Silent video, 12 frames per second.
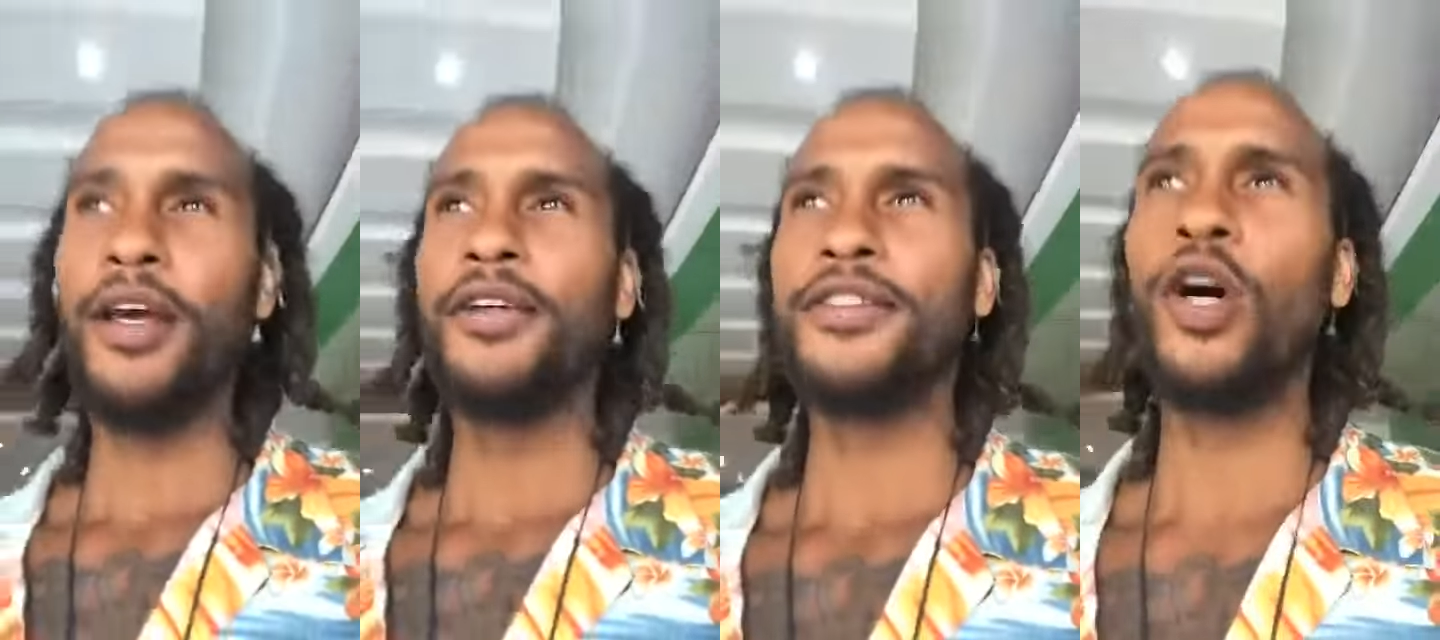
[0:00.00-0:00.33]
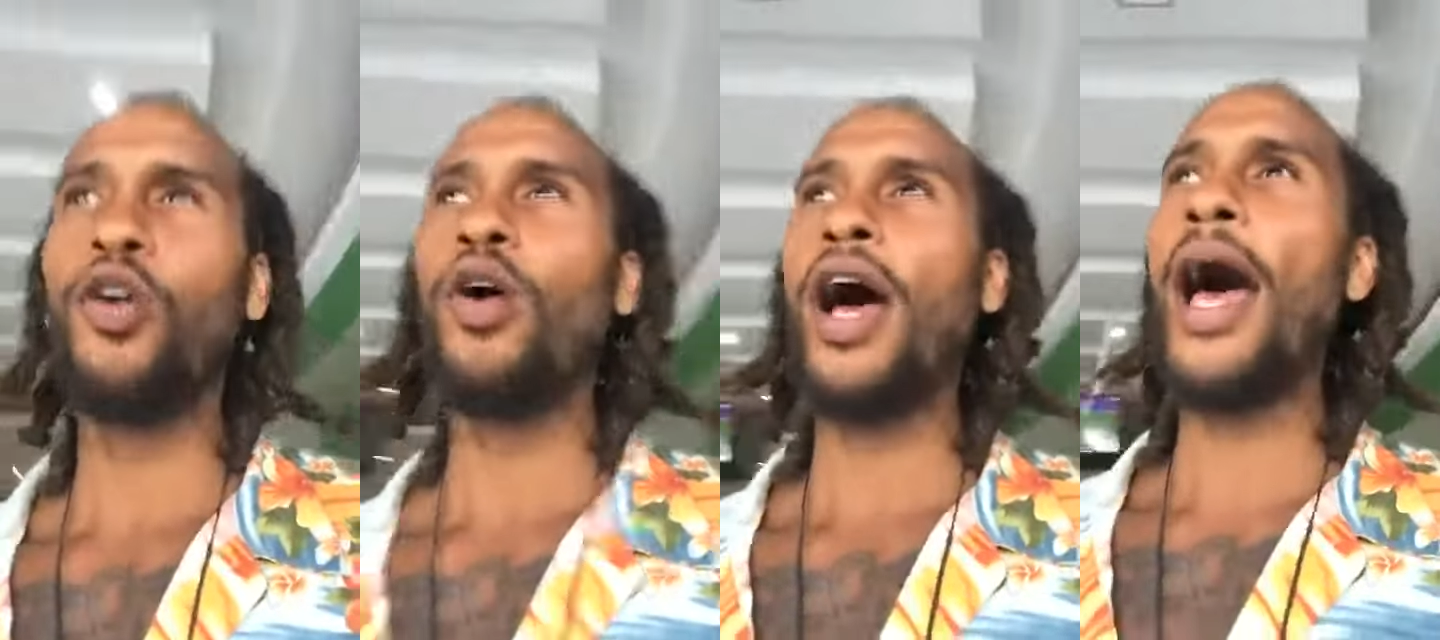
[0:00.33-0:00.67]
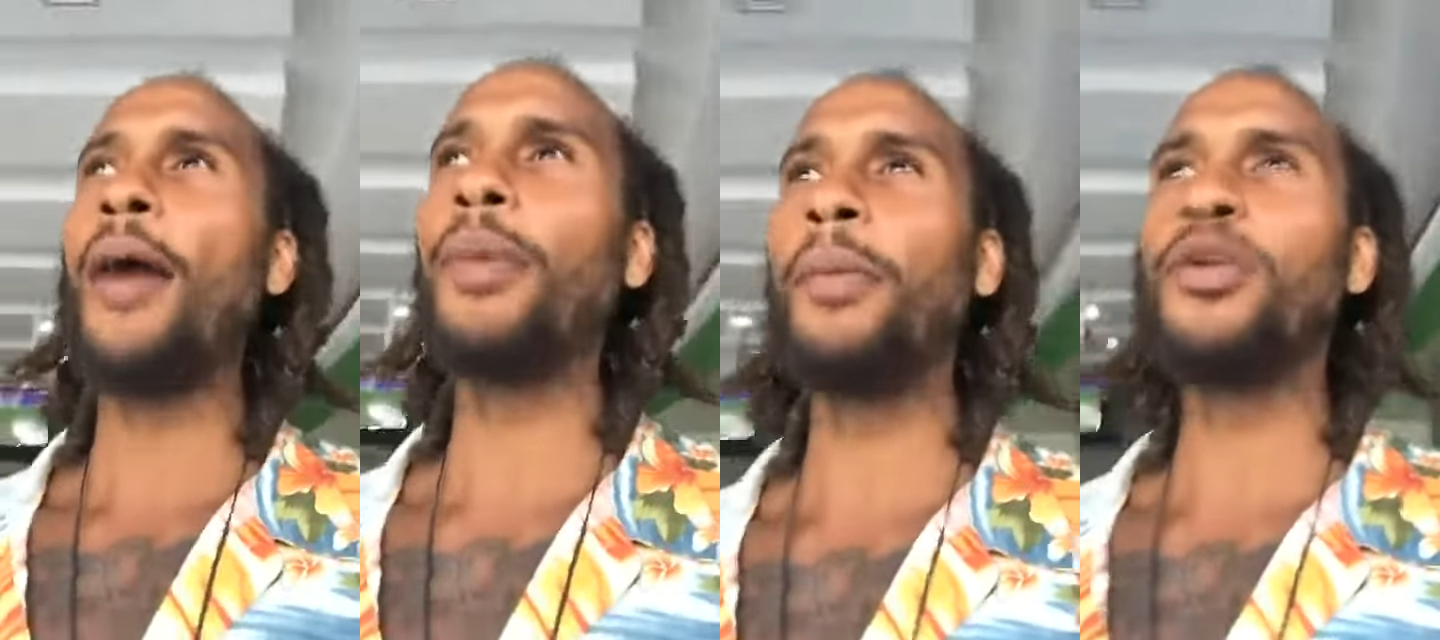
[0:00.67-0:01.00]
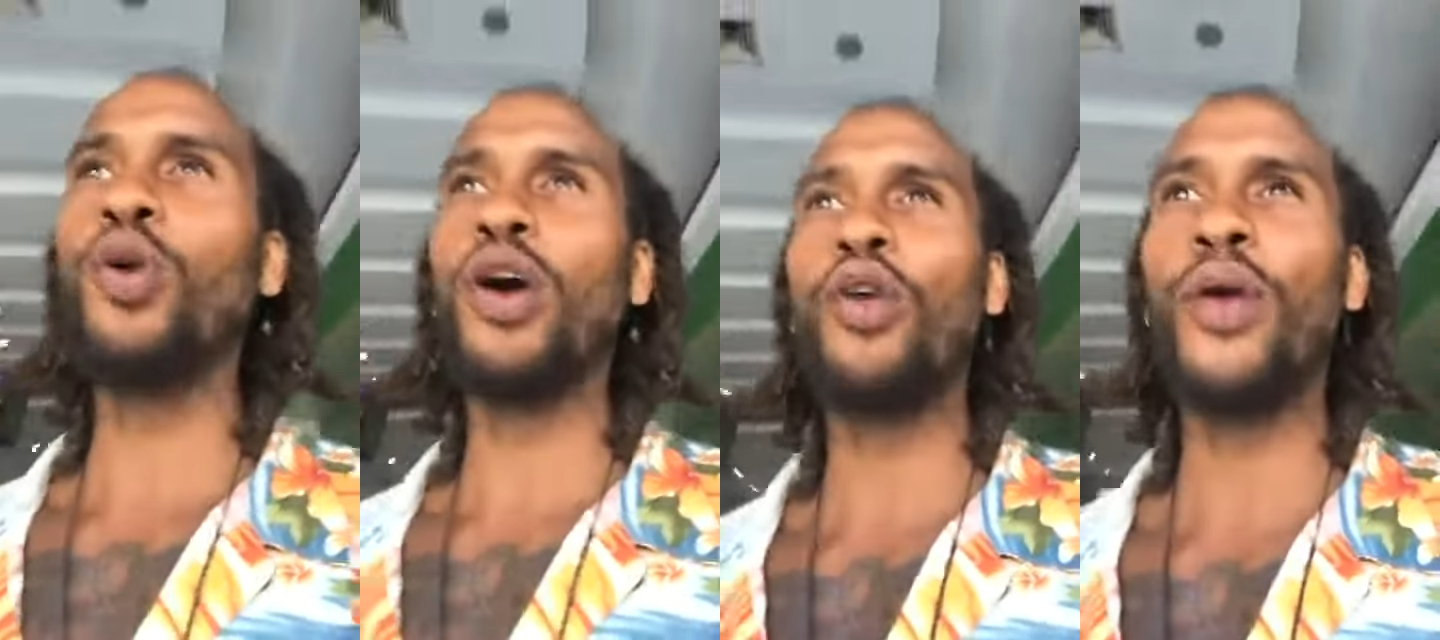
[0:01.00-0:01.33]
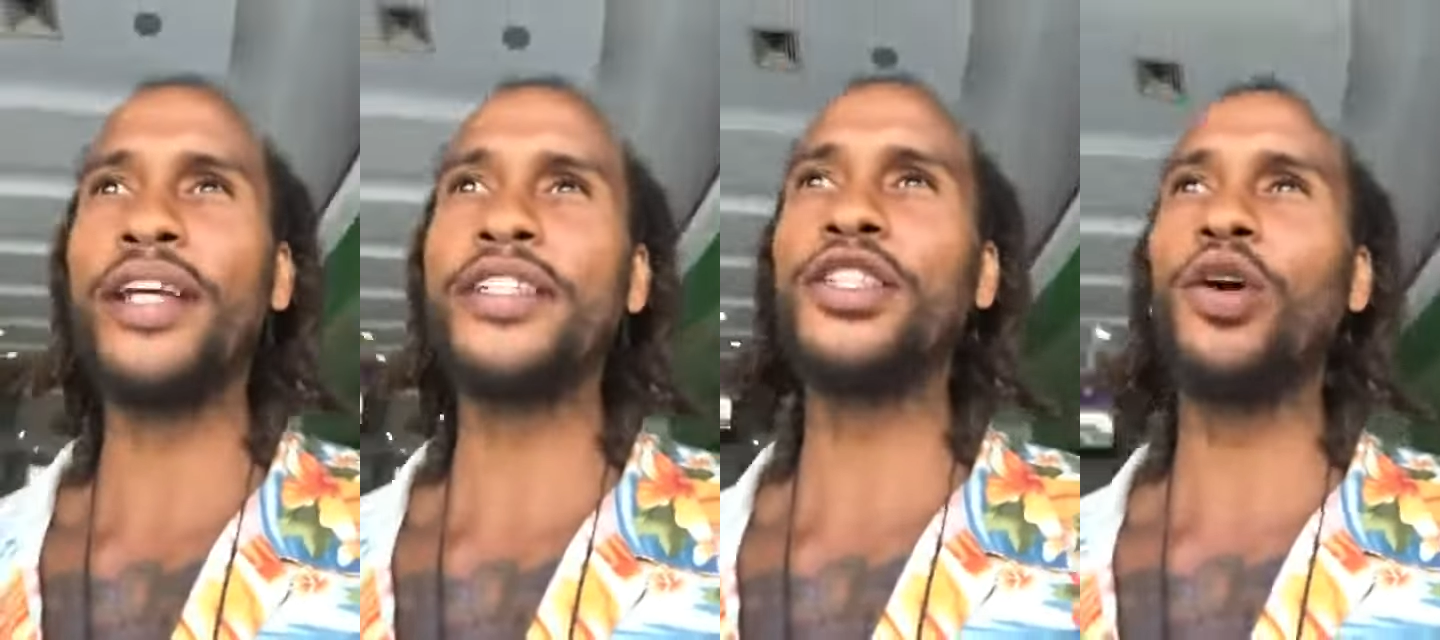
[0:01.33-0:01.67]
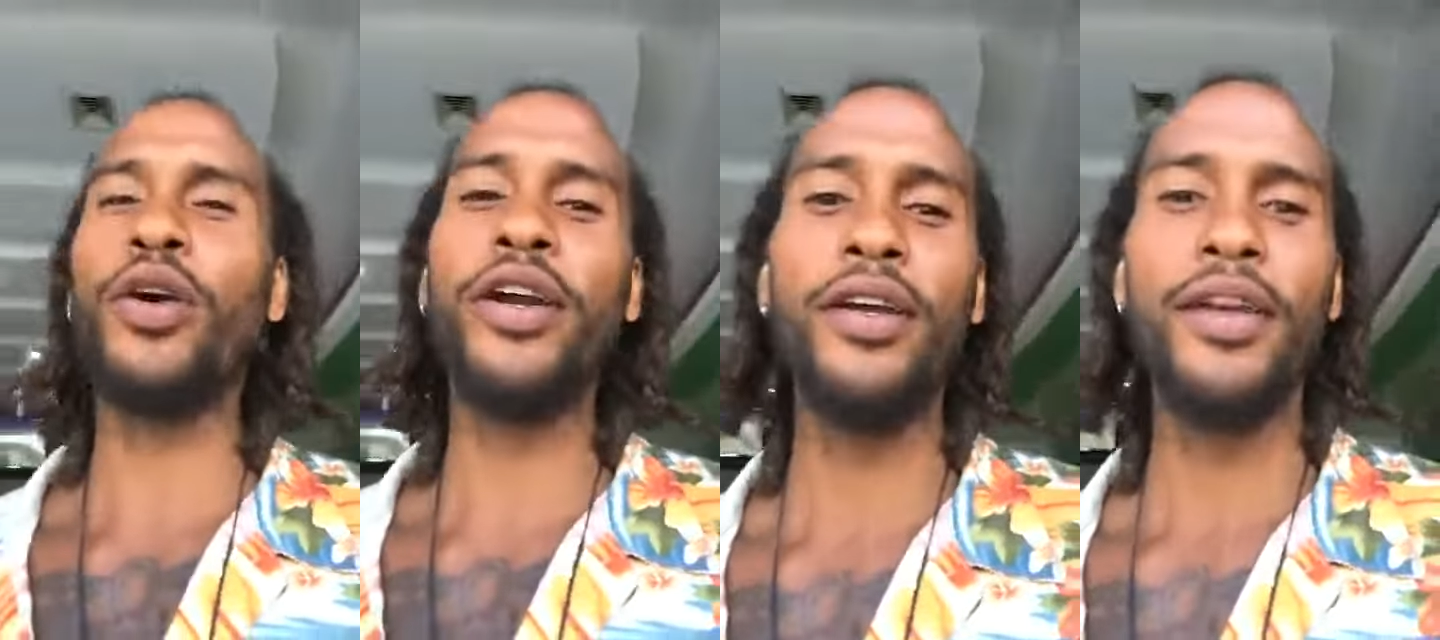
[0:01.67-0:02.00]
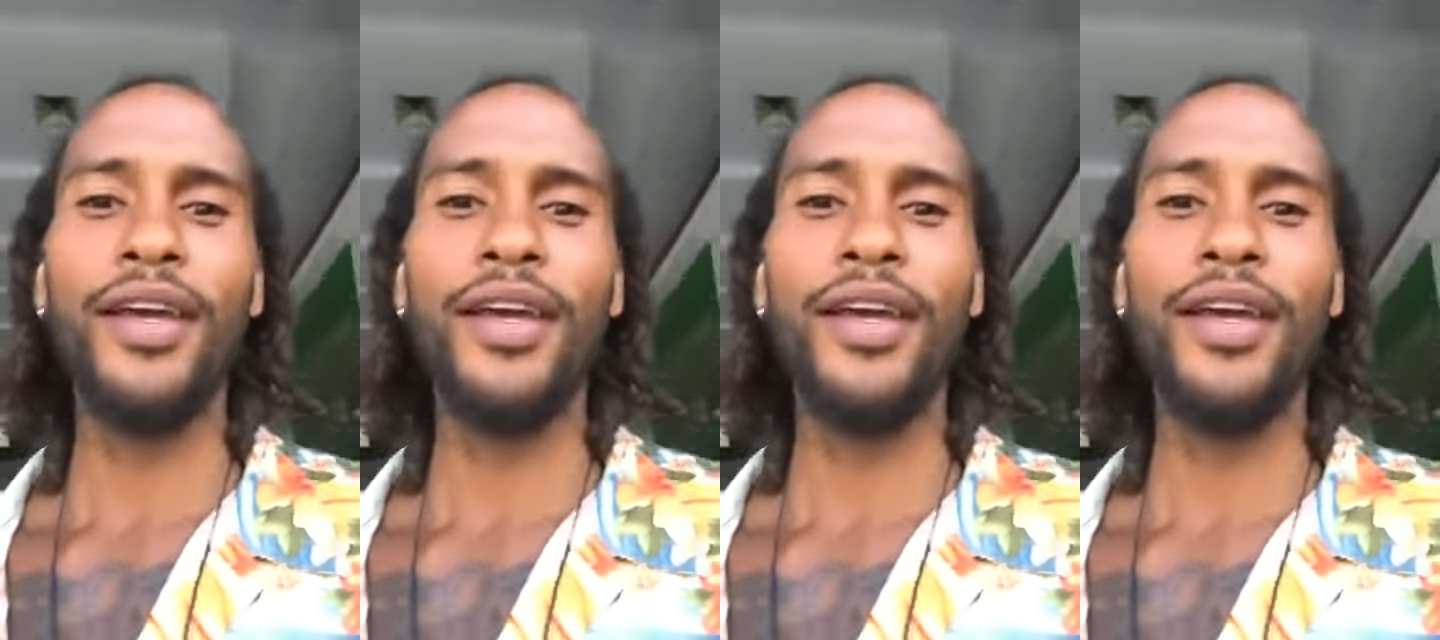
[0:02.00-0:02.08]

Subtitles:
So I'm gonna do a quick story.